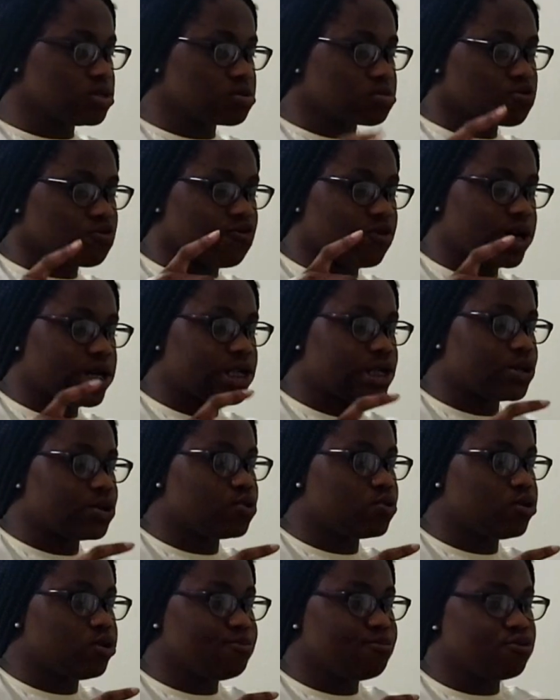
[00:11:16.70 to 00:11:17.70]
try to
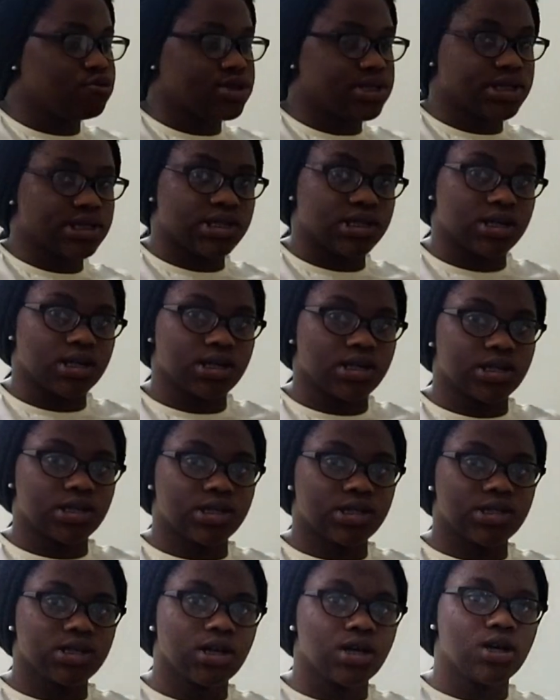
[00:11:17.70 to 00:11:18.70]
only put
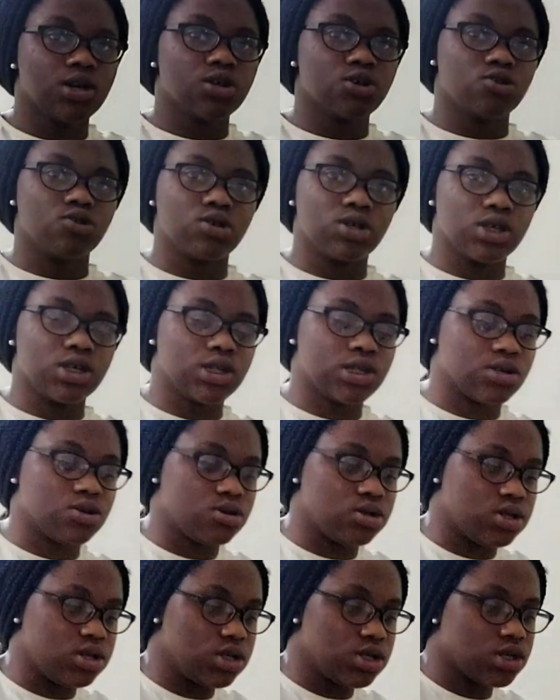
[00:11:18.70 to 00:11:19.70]
6 cookies
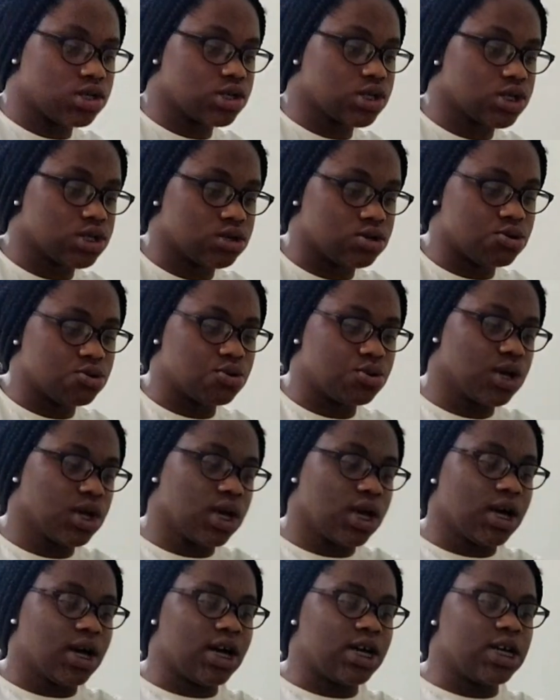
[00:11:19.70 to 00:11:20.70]
on each. So
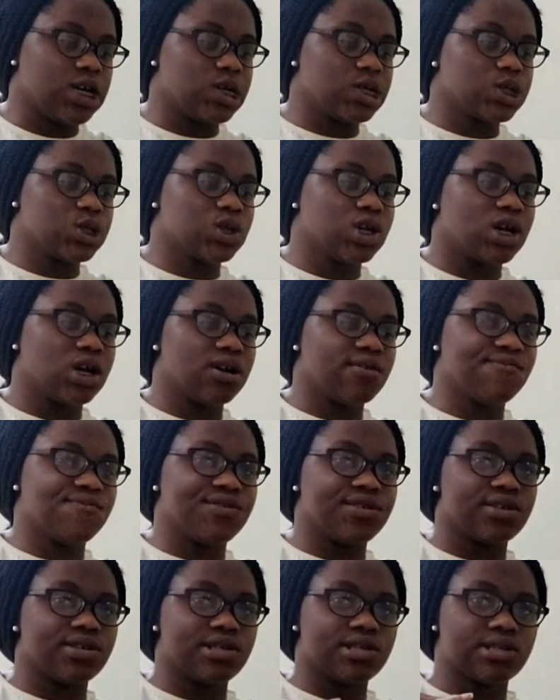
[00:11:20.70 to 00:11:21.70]
I also have
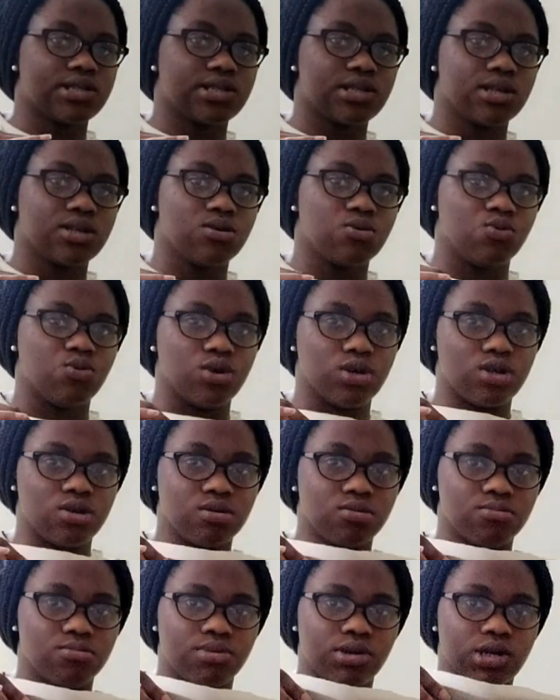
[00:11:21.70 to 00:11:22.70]
this
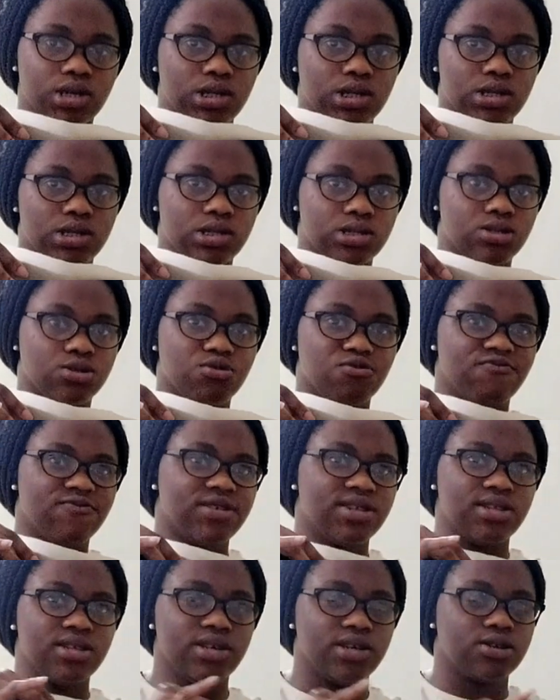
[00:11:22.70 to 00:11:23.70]
one, but it's not
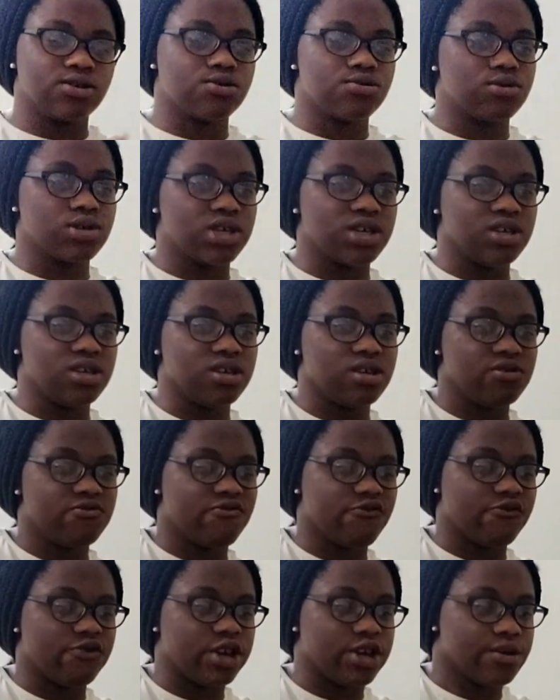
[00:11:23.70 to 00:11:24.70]
really a cookie
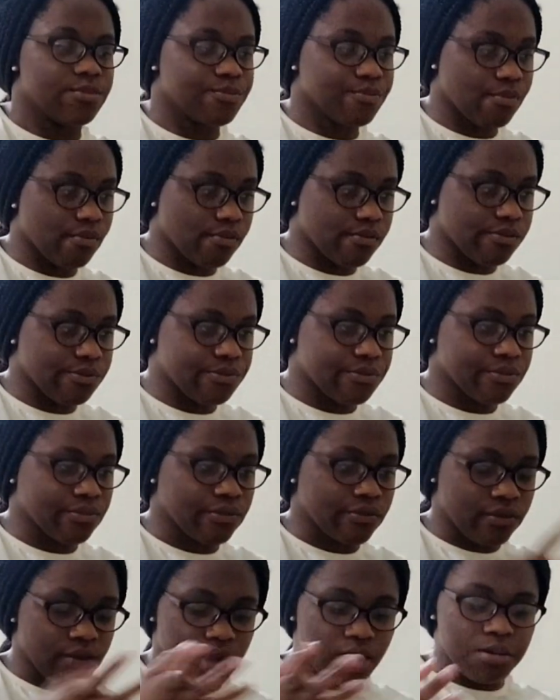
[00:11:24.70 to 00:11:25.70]
tray,
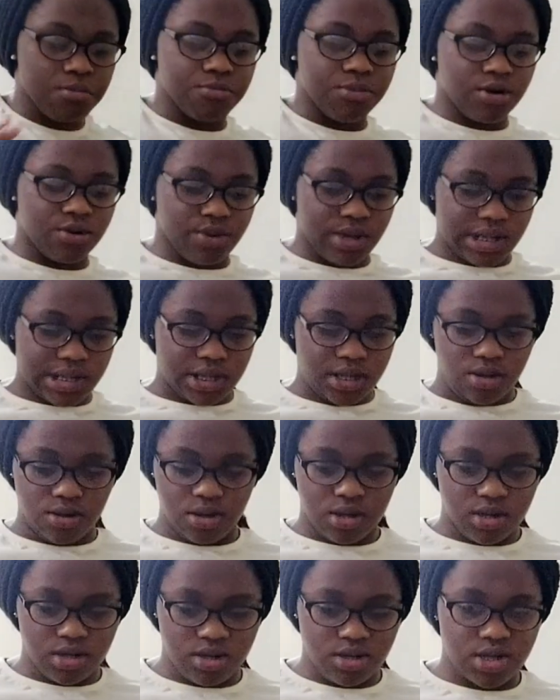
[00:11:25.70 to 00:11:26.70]
but we are still
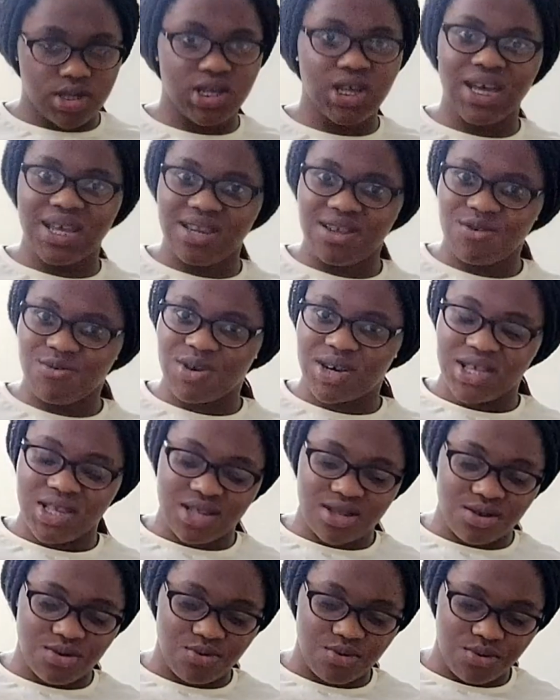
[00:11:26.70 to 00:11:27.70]
going to use it anyway.
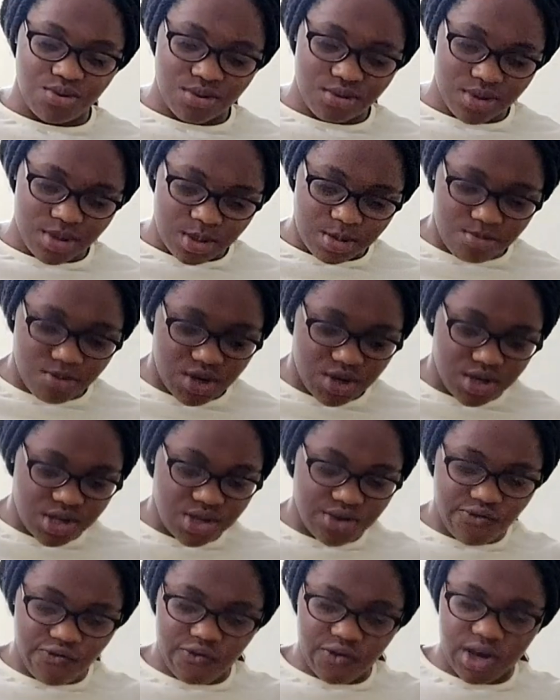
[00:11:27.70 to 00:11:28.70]
So I'm going
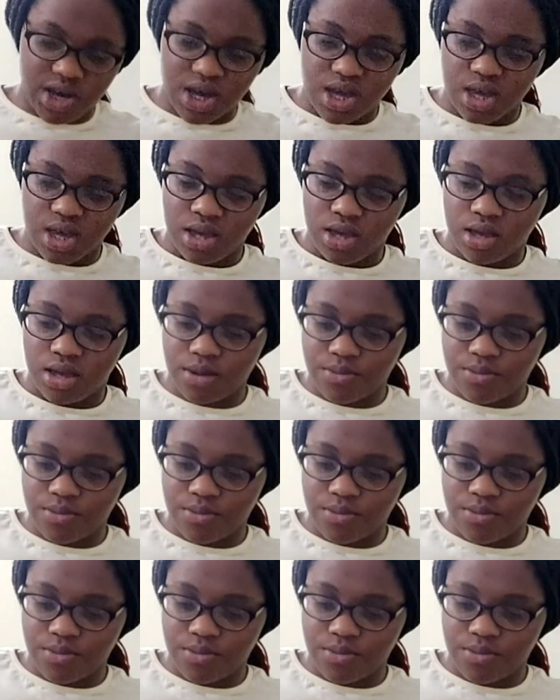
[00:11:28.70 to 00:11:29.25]
to try